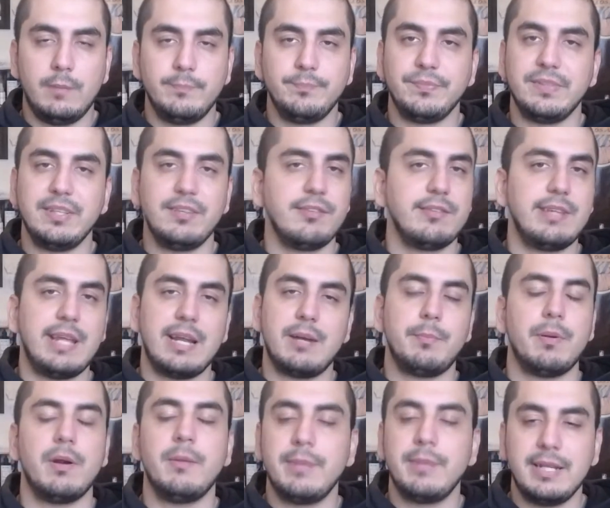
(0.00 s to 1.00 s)
This is not a
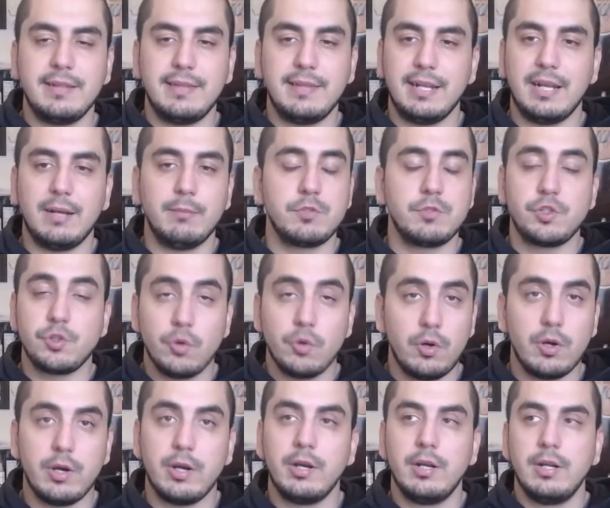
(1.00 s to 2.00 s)
permanent thing. I'm
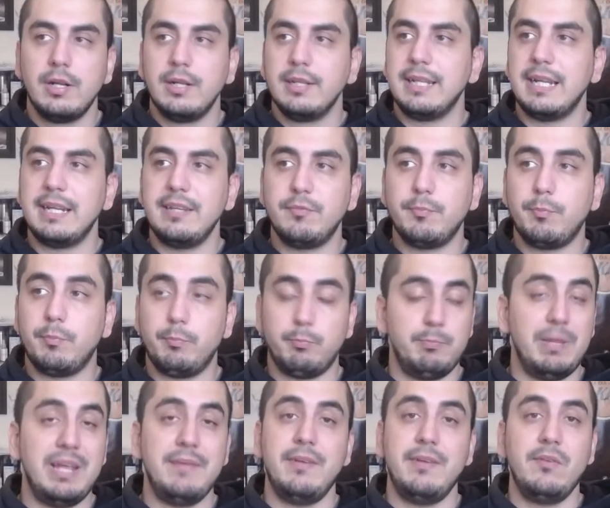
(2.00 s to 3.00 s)
sure that he's
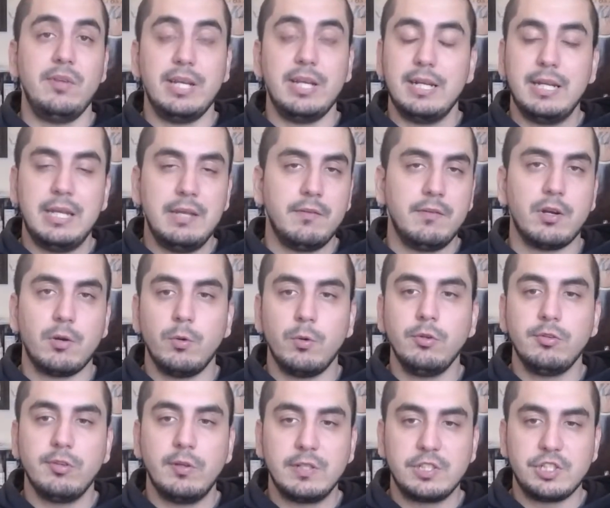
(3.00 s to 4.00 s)
maybe even going to give
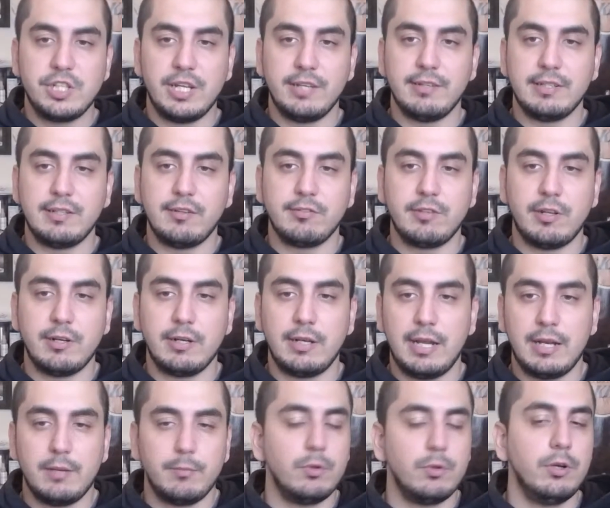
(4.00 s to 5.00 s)
Caruso a chance at the starting
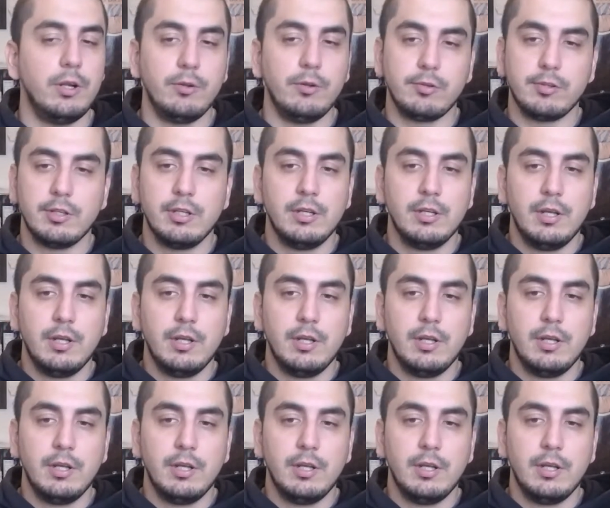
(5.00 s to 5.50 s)
lineup. Who knows?